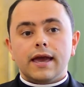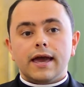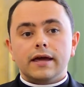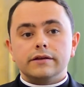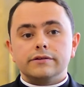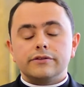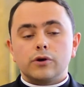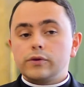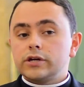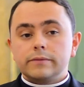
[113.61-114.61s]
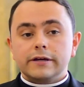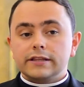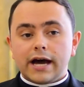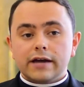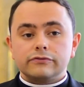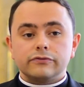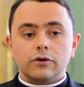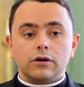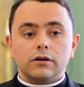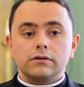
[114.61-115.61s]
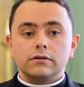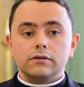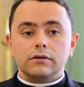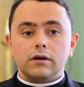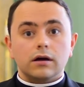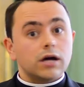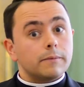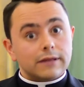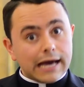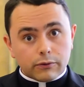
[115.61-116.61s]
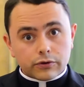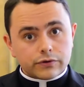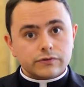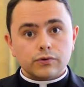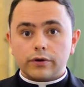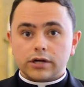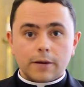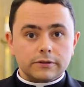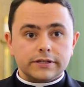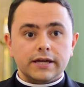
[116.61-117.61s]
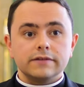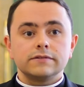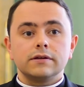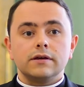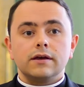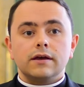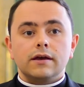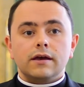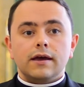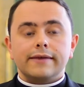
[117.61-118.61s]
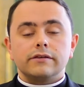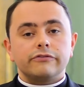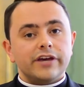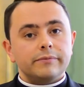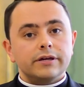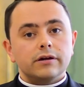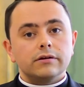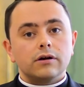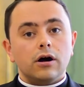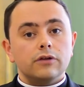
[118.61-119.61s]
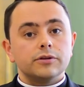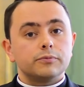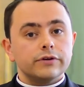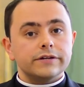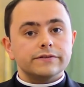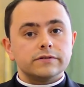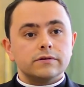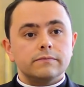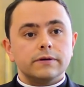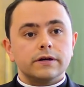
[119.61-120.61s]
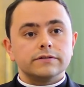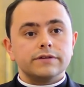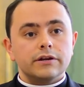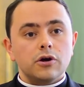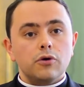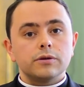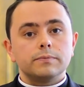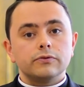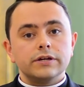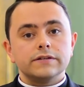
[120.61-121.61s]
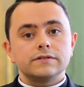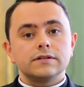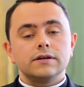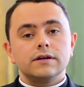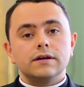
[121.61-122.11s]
and they're only going to be alive for a couple hours or a couple days, and the family called the priest because they know the priest